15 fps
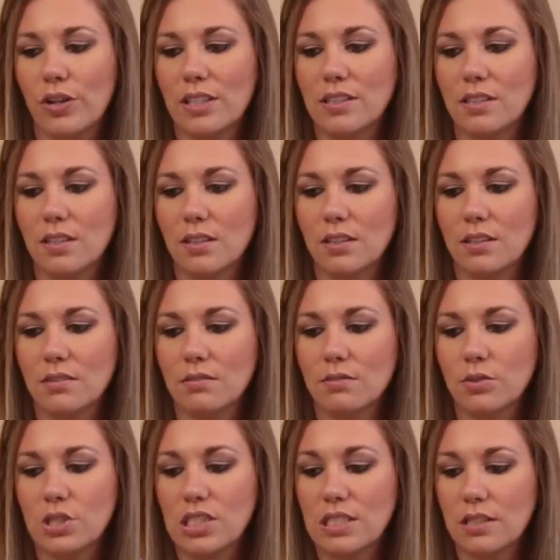grade
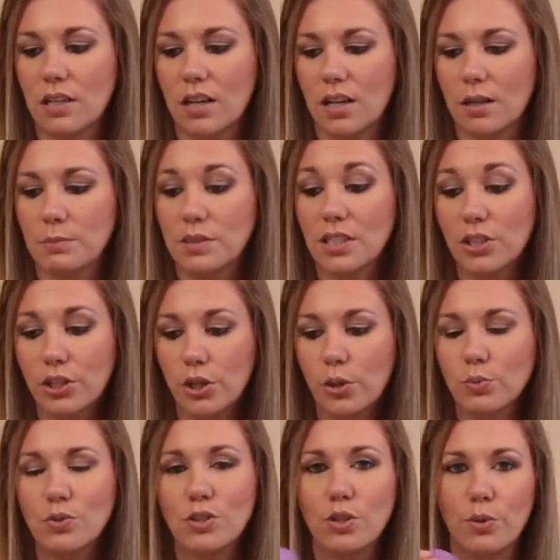um,
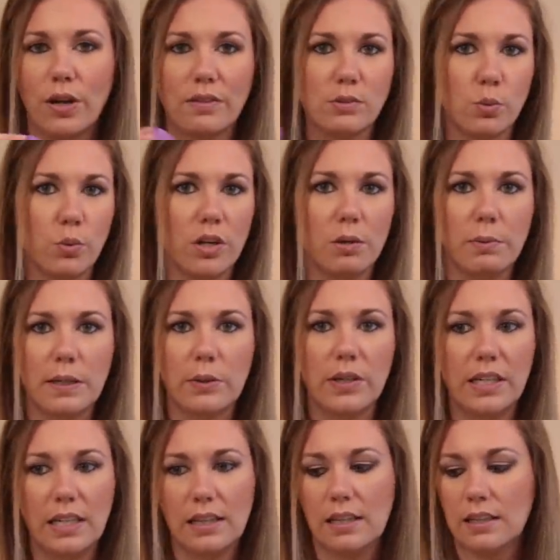silicone so you don't have to worry
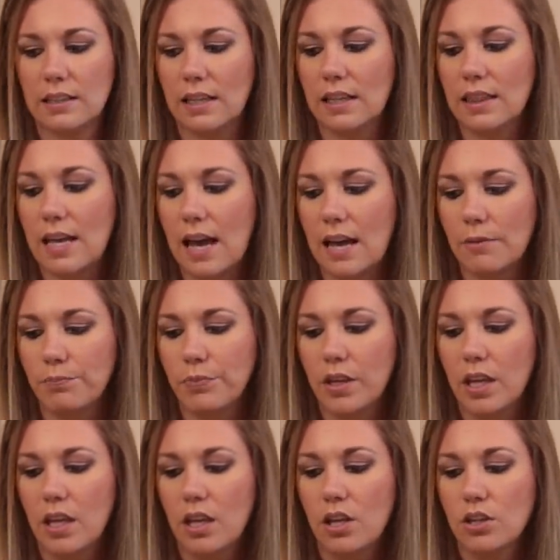about anything like that.
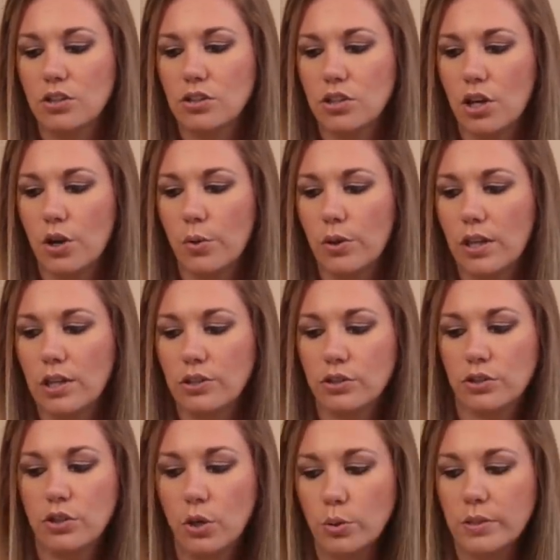So they're
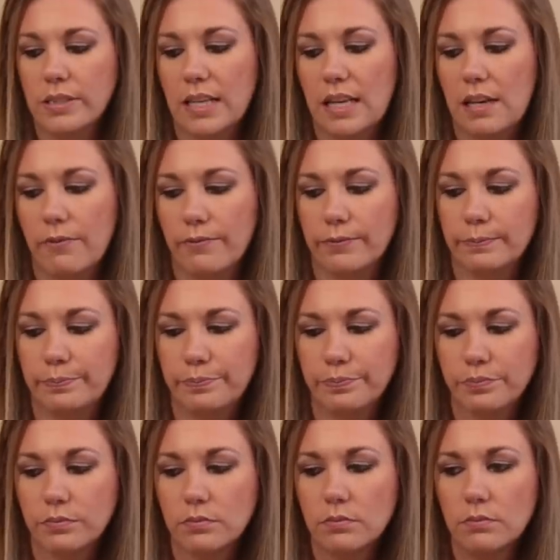so safe
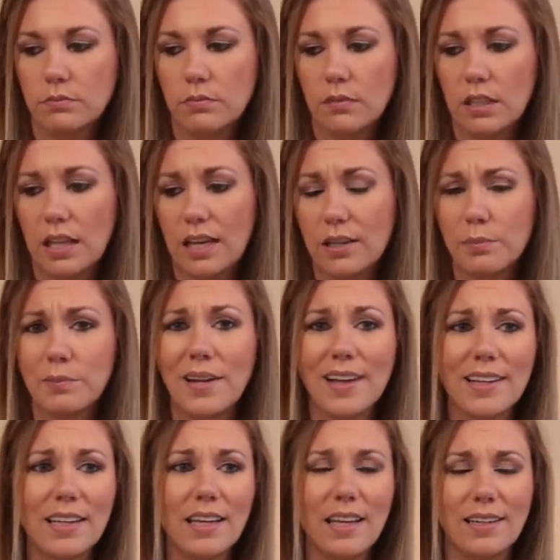and I'm
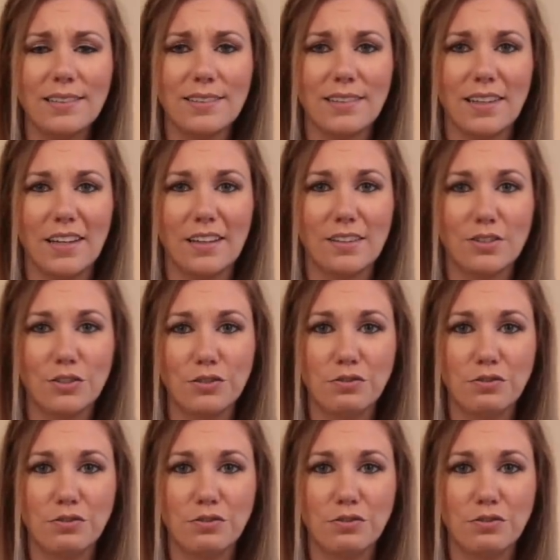not going to get into like